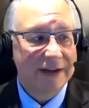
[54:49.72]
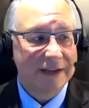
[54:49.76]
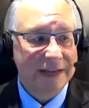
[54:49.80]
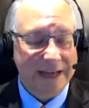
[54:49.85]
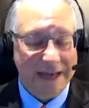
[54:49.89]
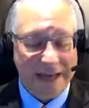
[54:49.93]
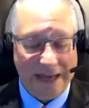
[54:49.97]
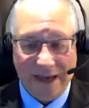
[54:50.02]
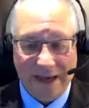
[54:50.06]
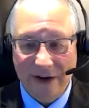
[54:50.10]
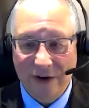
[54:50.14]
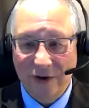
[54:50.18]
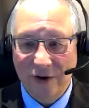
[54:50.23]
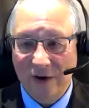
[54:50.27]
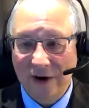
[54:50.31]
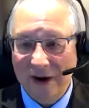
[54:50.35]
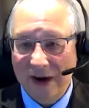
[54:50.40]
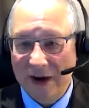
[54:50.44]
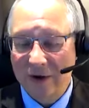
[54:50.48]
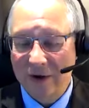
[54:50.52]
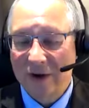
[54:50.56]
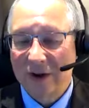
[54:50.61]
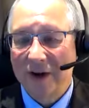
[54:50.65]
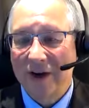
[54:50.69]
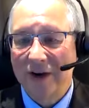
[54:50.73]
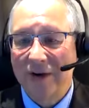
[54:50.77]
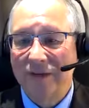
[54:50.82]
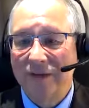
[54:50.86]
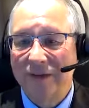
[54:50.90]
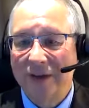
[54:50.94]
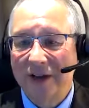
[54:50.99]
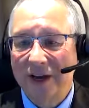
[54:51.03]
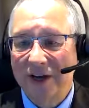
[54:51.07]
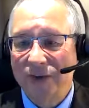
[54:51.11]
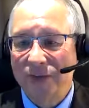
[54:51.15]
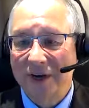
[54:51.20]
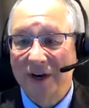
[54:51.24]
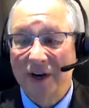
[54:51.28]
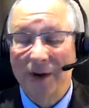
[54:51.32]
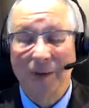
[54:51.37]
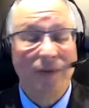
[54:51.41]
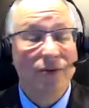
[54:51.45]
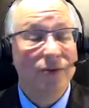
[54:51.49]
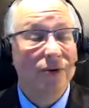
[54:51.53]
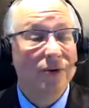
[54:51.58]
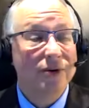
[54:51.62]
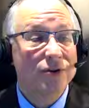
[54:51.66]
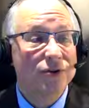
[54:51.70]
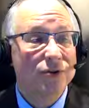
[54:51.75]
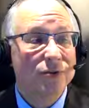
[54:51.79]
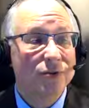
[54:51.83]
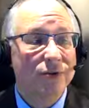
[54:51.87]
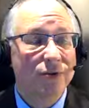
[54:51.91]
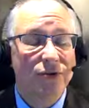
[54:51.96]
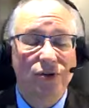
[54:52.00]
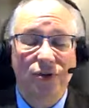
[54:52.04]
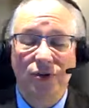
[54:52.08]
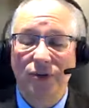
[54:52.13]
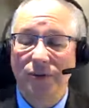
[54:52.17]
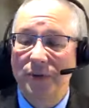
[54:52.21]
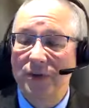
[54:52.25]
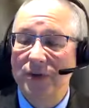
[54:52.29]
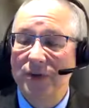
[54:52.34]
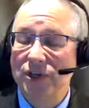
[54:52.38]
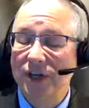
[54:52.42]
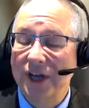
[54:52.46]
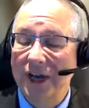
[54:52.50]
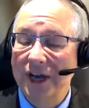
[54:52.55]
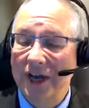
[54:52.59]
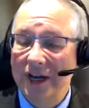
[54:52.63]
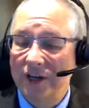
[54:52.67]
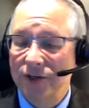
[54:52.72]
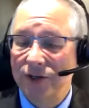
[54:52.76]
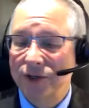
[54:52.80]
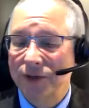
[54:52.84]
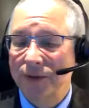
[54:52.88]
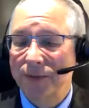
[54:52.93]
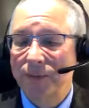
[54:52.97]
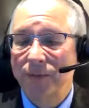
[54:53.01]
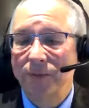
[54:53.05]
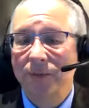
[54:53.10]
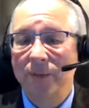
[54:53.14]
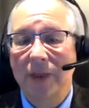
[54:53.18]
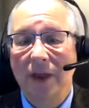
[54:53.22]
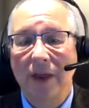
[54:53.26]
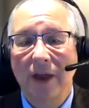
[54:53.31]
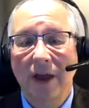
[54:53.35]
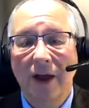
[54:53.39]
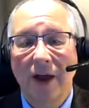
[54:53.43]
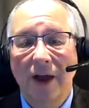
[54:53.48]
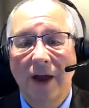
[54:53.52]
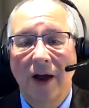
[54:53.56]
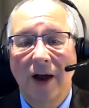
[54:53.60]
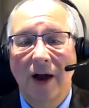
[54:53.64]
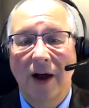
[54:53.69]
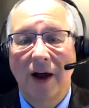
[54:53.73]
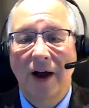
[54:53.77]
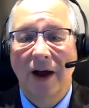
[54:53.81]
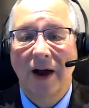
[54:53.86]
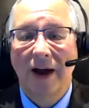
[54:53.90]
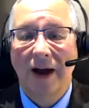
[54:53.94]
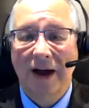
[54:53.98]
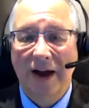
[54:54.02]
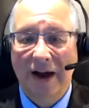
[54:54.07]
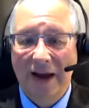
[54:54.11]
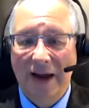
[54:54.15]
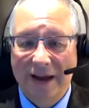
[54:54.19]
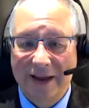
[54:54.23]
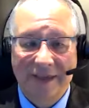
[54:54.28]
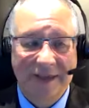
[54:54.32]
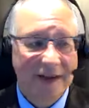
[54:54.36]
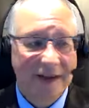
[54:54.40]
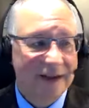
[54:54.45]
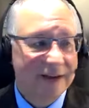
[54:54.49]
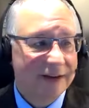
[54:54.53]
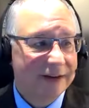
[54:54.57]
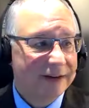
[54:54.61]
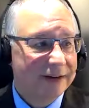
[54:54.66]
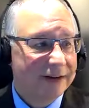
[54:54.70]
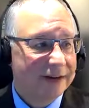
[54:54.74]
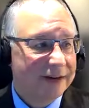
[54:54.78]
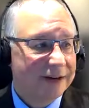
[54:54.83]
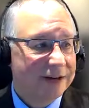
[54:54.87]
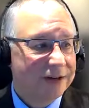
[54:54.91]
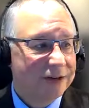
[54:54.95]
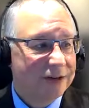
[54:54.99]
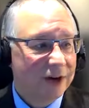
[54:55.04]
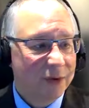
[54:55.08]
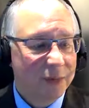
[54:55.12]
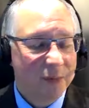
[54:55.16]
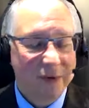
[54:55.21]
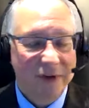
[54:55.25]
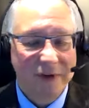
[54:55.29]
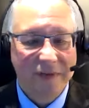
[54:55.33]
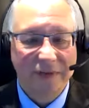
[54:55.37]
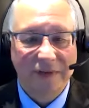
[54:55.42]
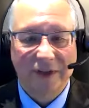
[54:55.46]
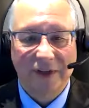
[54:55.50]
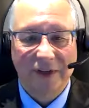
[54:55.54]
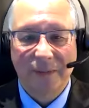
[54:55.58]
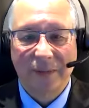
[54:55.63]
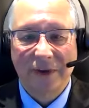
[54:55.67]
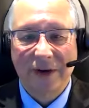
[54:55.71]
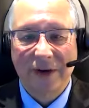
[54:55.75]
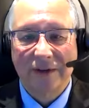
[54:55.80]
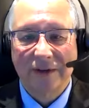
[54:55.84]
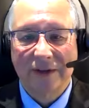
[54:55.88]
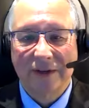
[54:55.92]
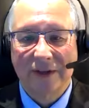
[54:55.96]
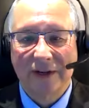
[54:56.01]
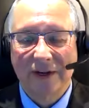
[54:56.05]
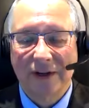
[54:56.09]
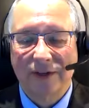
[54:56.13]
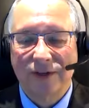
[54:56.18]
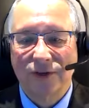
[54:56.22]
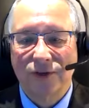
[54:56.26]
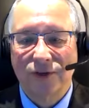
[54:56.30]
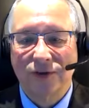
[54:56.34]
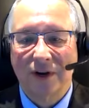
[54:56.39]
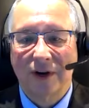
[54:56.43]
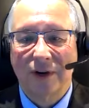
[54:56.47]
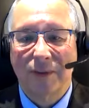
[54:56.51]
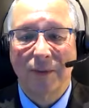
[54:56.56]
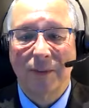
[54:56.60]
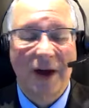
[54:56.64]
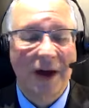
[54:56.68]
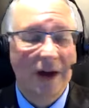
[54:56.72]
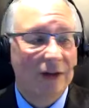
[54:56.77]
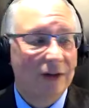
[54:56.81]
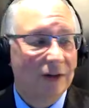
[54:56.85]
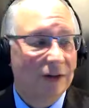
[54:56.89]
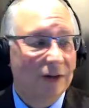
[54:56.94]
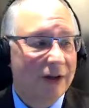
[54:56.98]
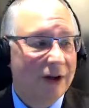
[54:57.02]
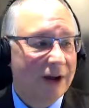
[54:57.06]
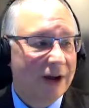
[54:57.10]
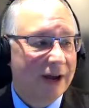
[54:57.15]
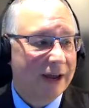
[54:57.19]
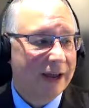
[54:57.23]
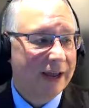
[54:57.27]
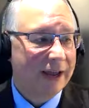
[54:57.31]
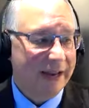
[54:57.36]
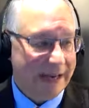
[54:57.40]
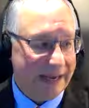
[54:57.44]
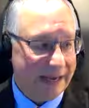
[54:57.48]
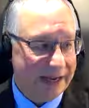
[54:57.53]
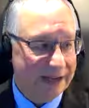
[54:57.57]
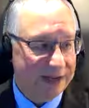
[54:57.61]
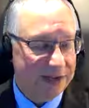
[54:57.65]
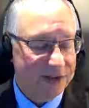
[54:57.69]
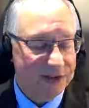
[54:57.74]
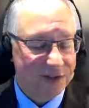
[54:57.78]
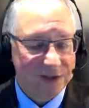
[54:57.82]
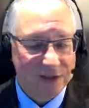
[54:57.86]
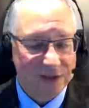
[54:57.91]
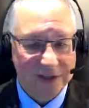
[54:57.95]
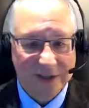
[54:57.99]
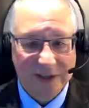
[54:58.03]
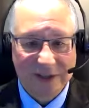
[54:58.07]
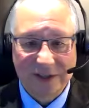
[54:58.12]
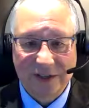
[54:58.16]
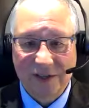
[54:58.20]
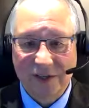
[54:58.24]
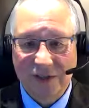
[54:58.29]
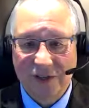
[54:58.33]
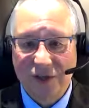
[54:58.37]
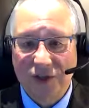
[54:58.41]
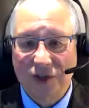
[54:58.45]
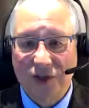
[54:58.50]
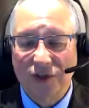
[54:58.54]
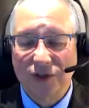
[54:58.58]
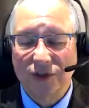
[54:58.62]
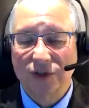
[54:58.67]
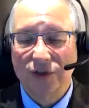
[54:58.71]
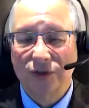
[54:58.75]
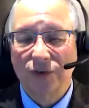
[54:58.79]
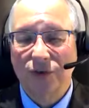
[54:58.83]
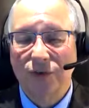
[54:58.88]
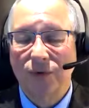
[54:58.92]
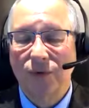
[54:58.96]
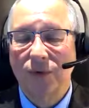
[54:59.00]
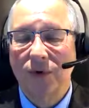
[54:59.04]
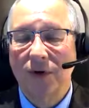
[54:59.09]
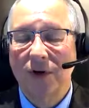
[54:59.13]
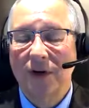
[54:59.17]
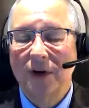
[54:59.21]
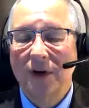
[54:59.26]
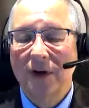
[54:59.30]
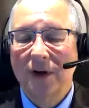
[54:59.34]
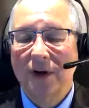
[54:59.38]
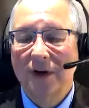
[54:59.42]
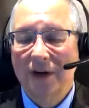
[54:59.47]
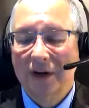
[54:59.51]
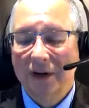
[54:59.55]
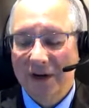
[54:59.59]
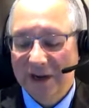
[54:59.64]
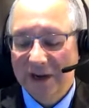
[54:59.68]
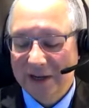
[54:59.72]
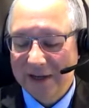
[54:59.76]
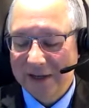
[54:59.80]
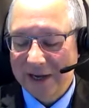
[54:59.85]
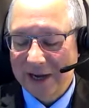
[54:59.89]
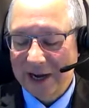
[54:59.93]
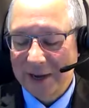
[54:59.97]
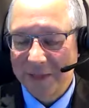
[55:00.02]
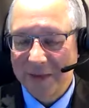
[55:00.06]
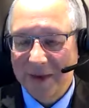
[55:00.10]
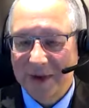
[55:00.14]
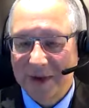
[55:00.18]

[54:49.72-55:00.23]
in or out of the expedited arbitration rules should be changed. I then talked briefly about the UNCITRAL model law and its decision to adopt a